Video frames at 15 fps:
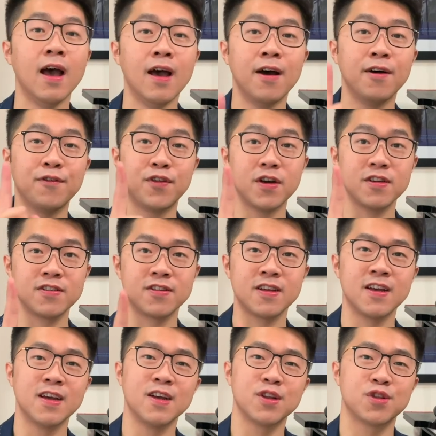First,
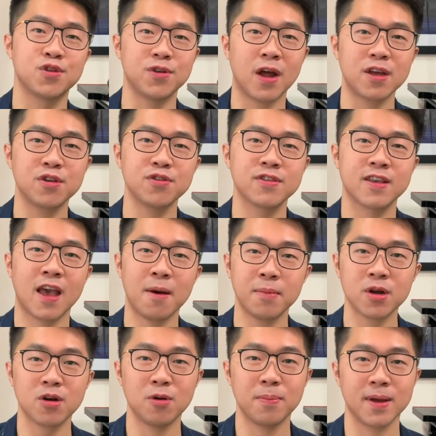do not use
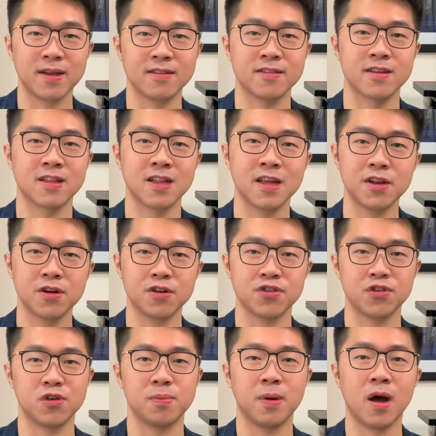chemical-based cleaners
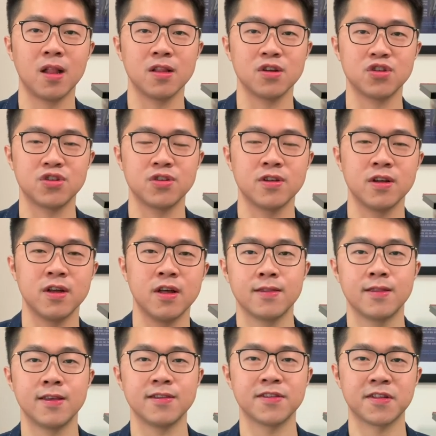or polish.
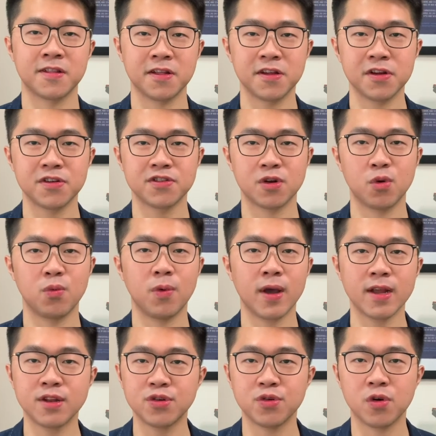These cleaners are way
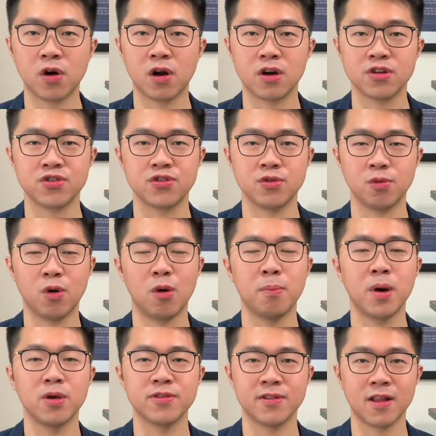too harsh, will
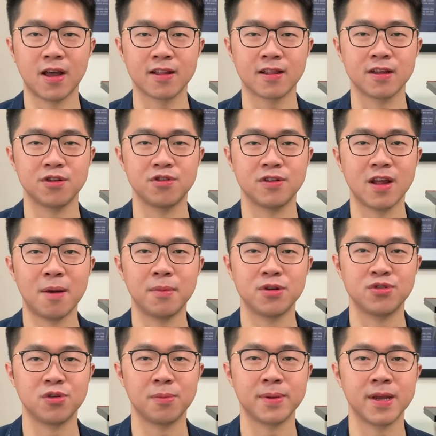most likely to damage
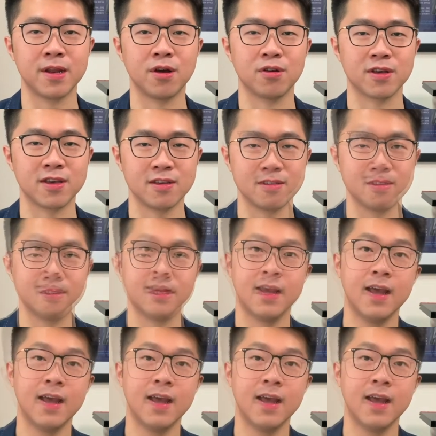your piano keys.